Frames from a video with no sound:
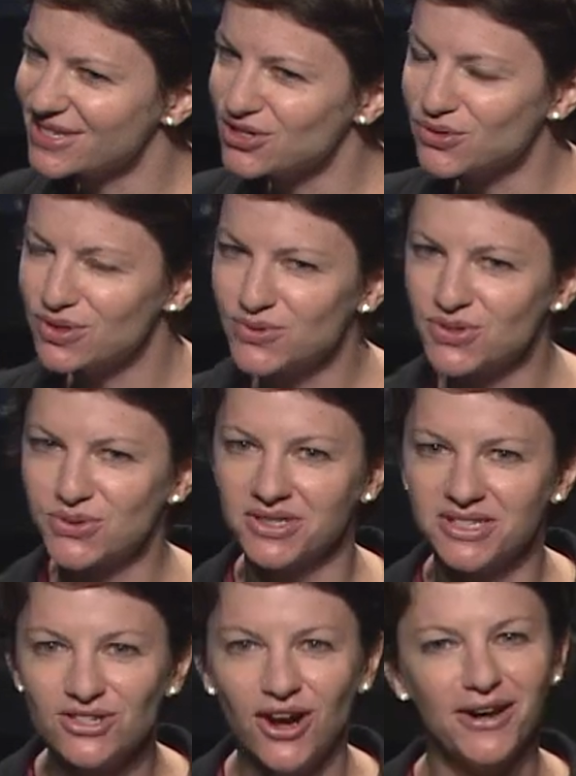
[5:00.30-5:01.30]
that no one was
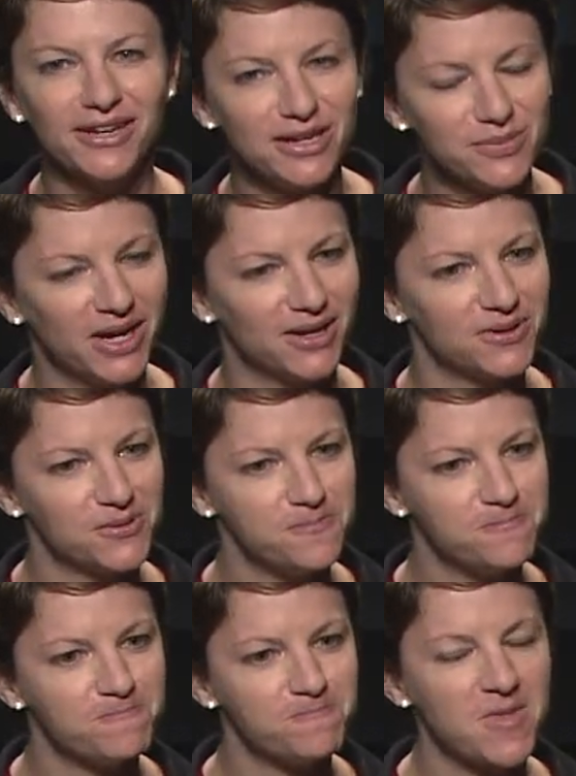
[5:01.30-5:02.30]
really talking about.
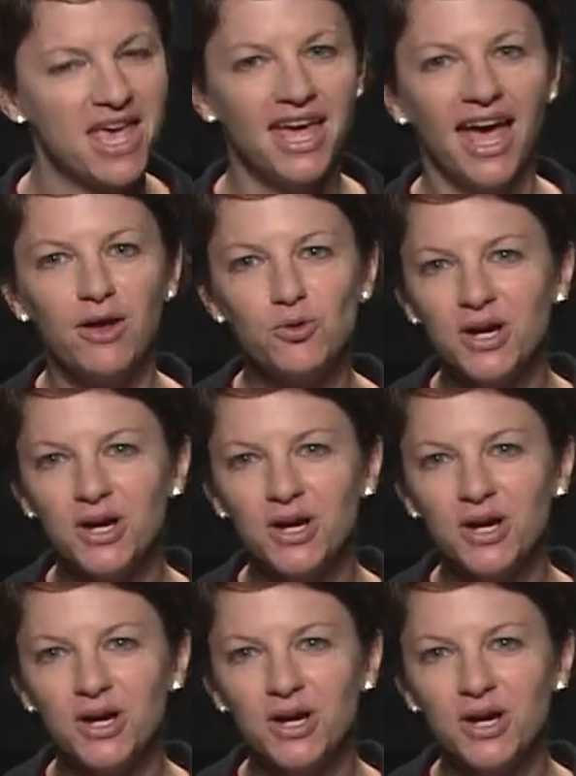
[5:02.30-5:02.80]
And